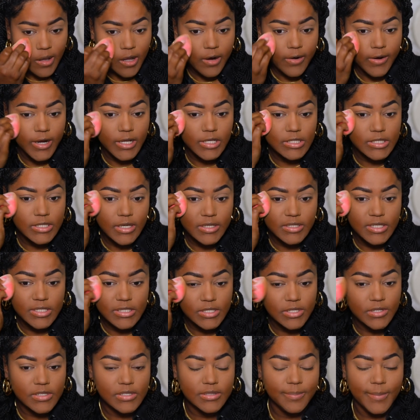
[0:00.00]
Alright, so I
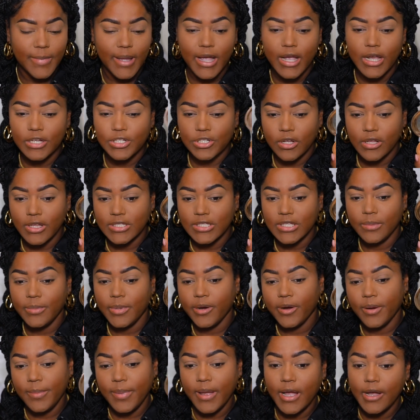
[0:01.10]
just used my Charlotte
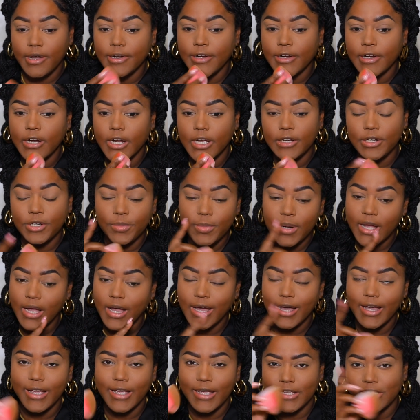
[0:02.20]
Tilbury powder under my
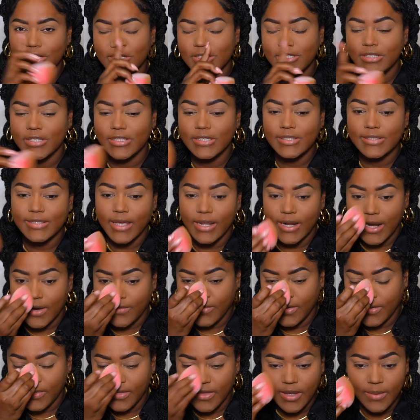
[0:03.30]
eye just to set
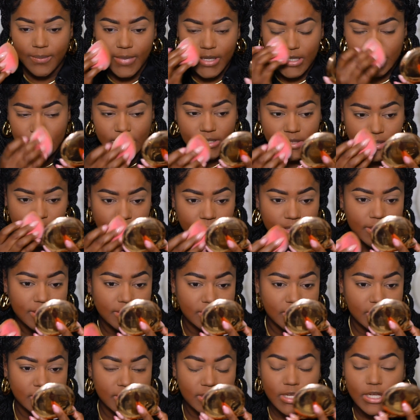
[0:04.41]
everything basically.
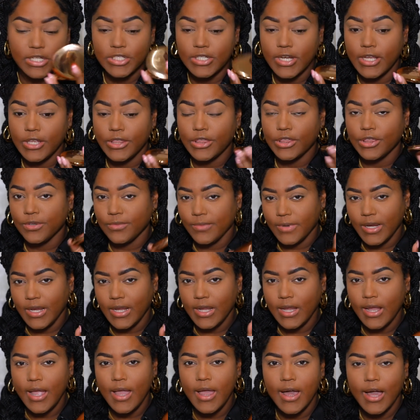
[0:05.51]
This is shade
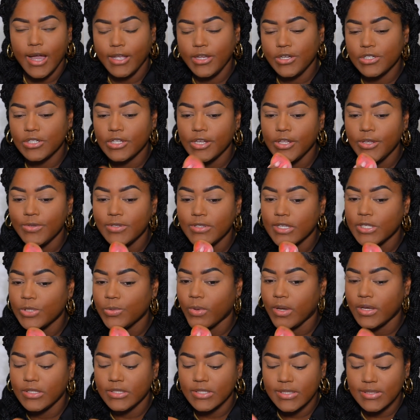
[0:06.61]
3. I usually use this
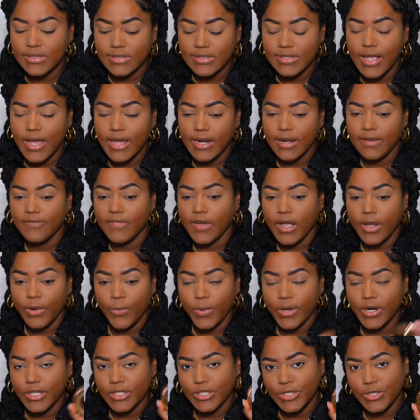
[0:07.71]
one to set if I
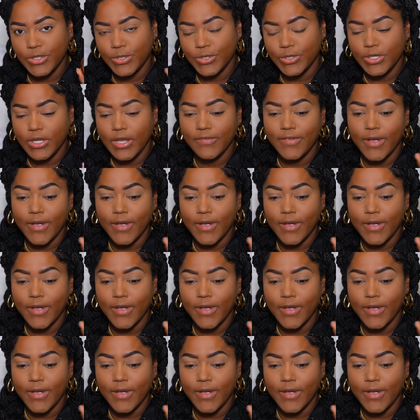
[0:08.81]
want to